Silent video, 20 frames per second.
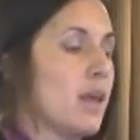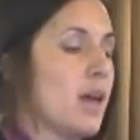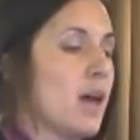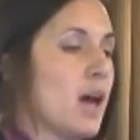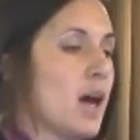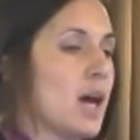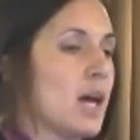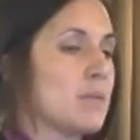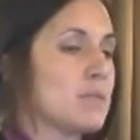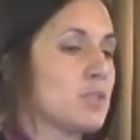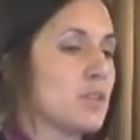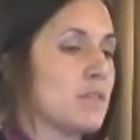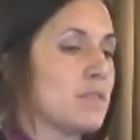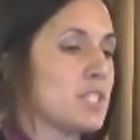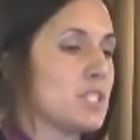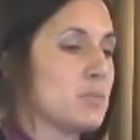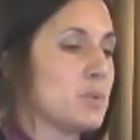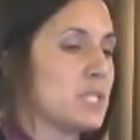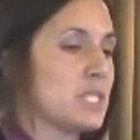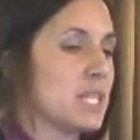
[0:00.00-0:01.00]
So I've
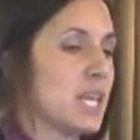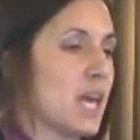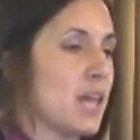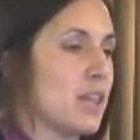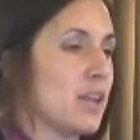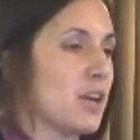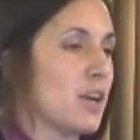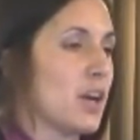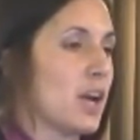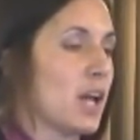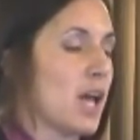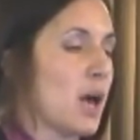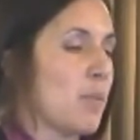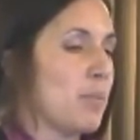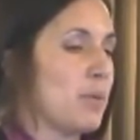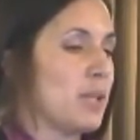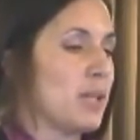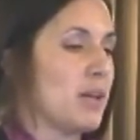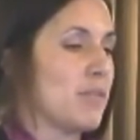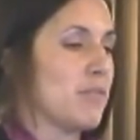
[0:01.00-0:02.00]
just put together a
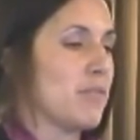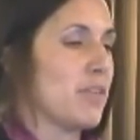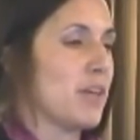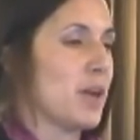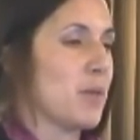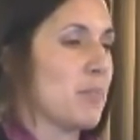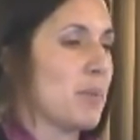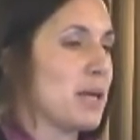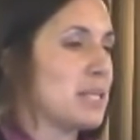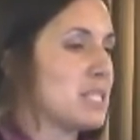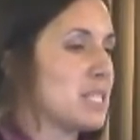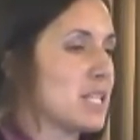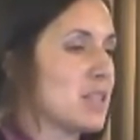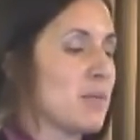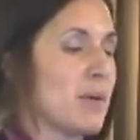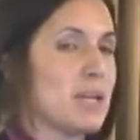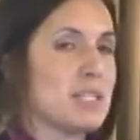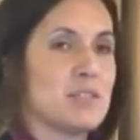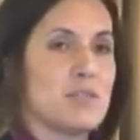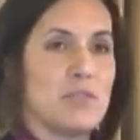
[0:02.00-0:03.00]
couple of the
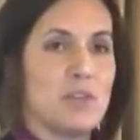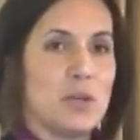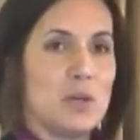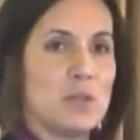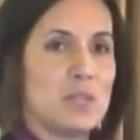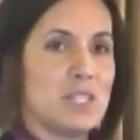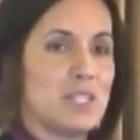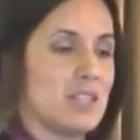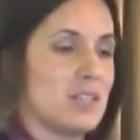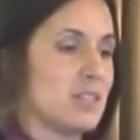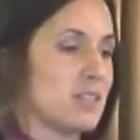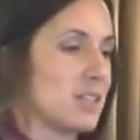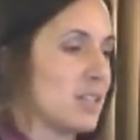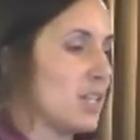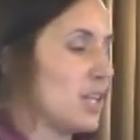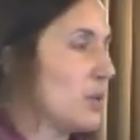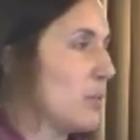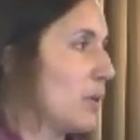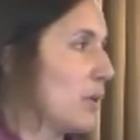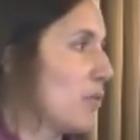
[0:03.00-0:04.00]
best foods, and this is a
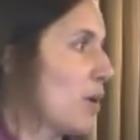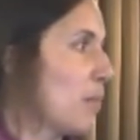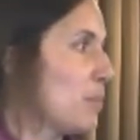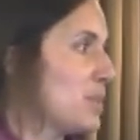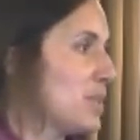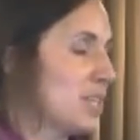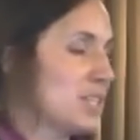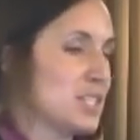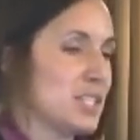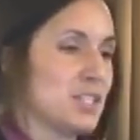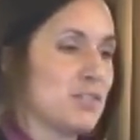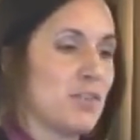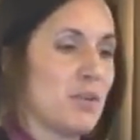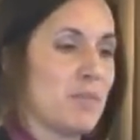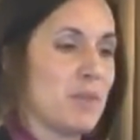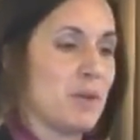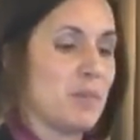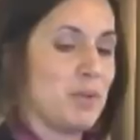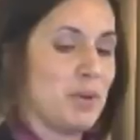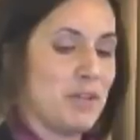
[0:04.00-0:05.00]
little bit repetitious
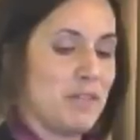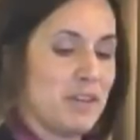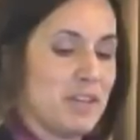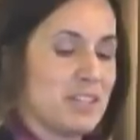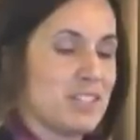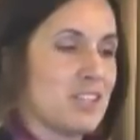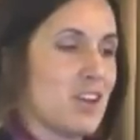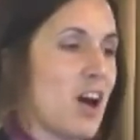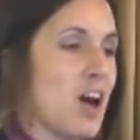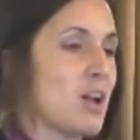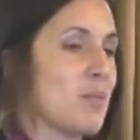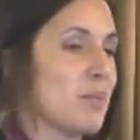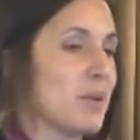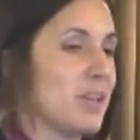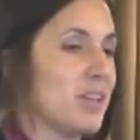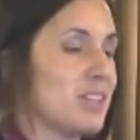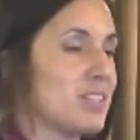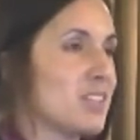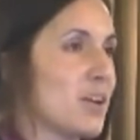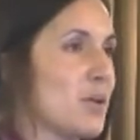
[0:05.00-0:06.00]
from the previous talk,
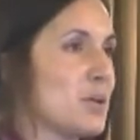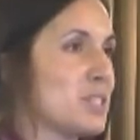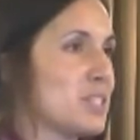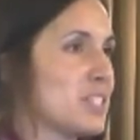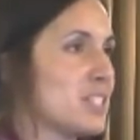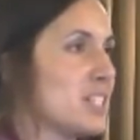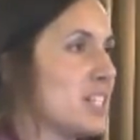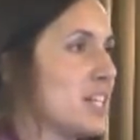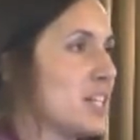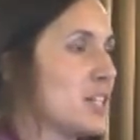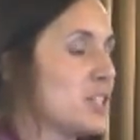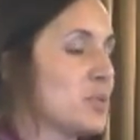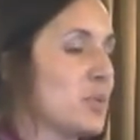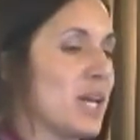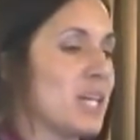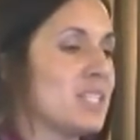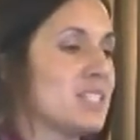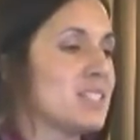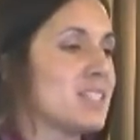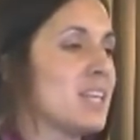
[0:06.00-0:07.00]
but it's always good to hear it
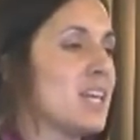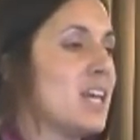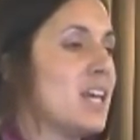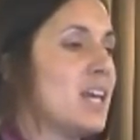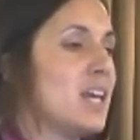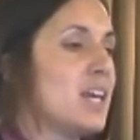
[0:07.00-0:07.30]
twice.